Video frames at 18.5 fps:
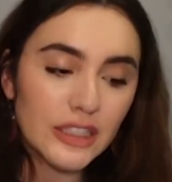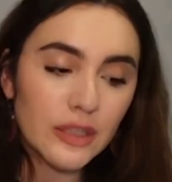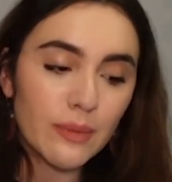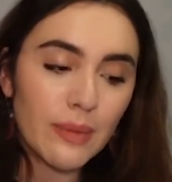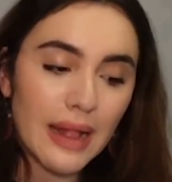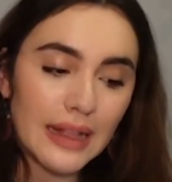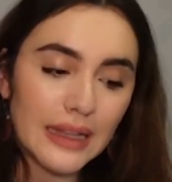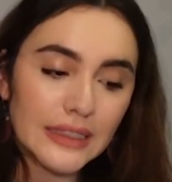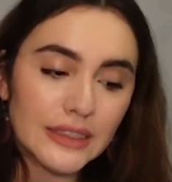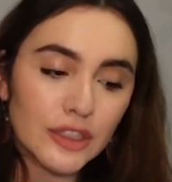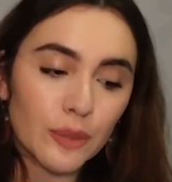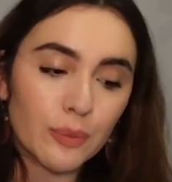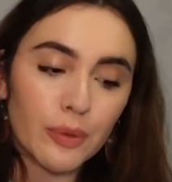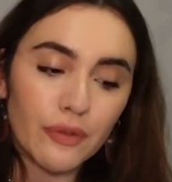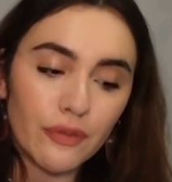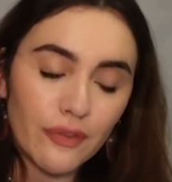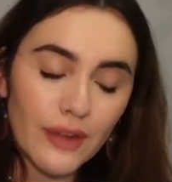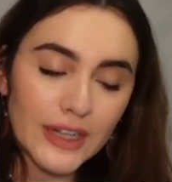to balance their
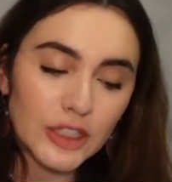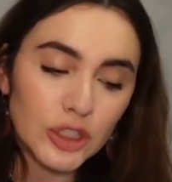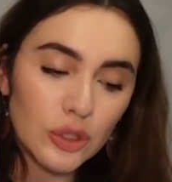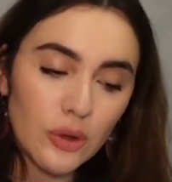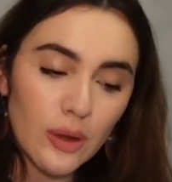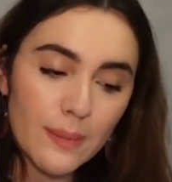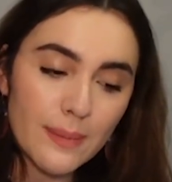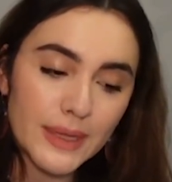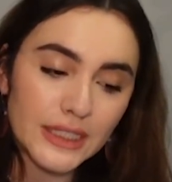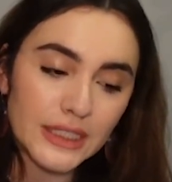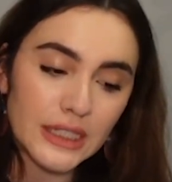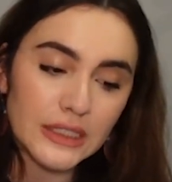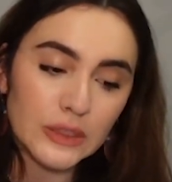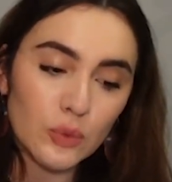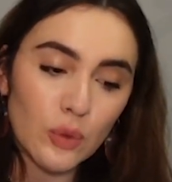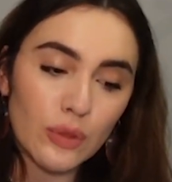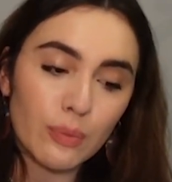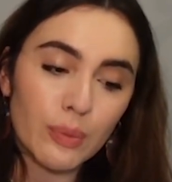professional
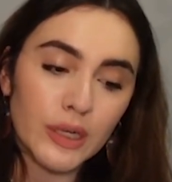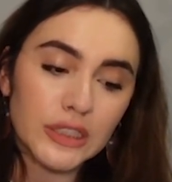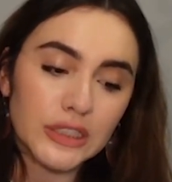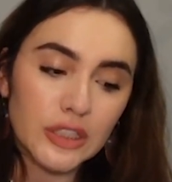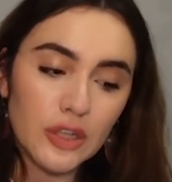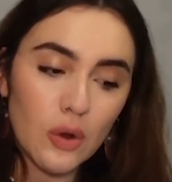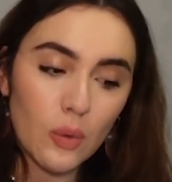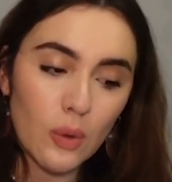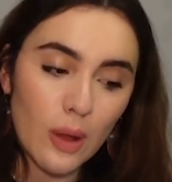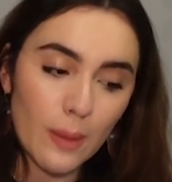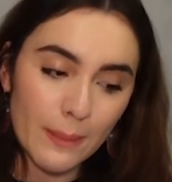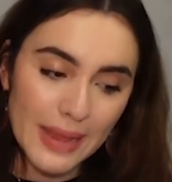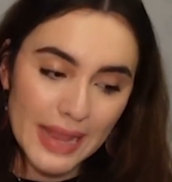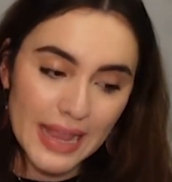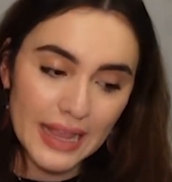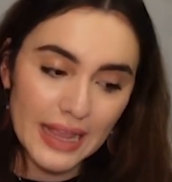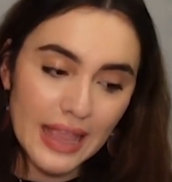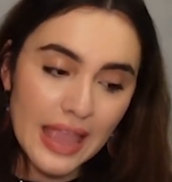ambitions with personal
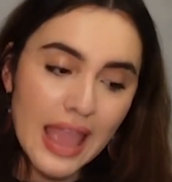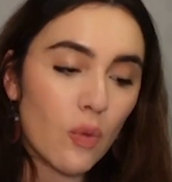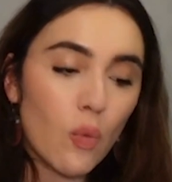well-being